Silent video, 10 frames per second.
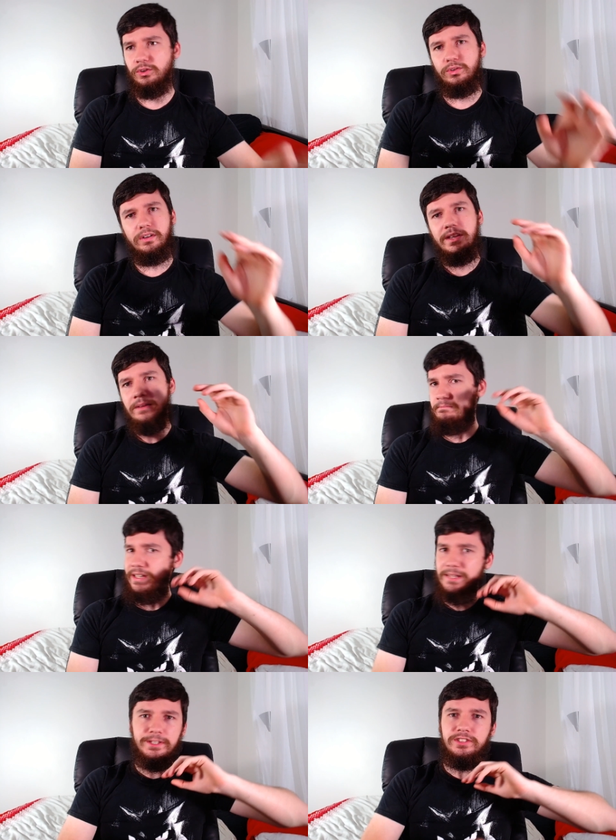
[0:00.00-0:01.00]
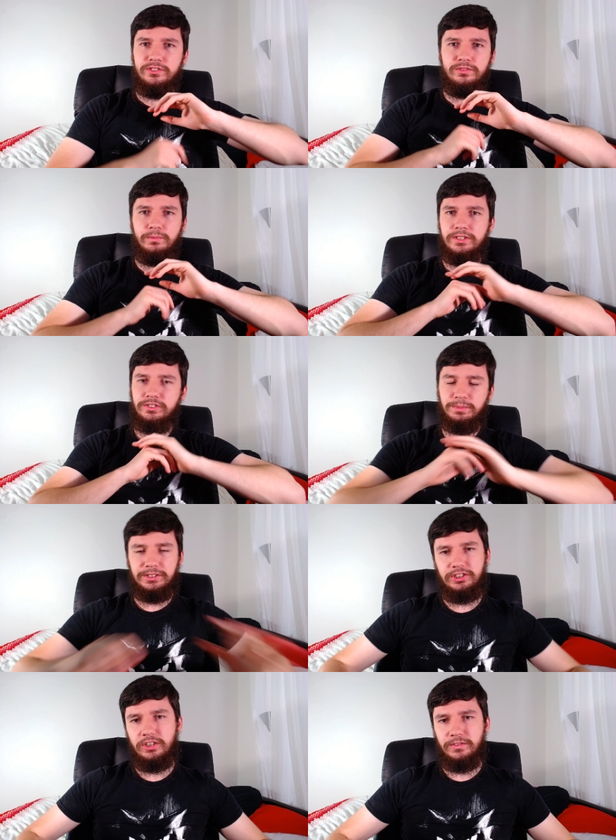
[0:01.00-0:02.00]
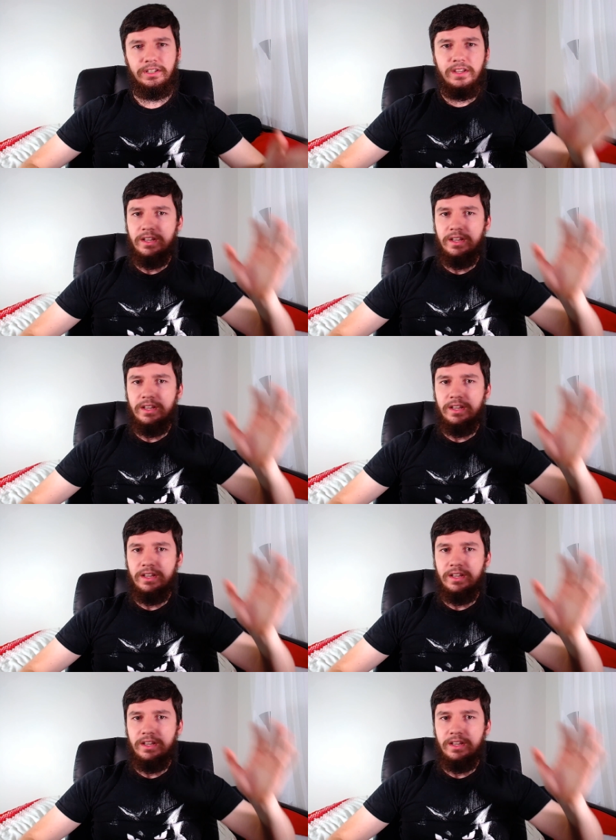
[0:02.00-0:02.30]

or maybe you, when you switched over,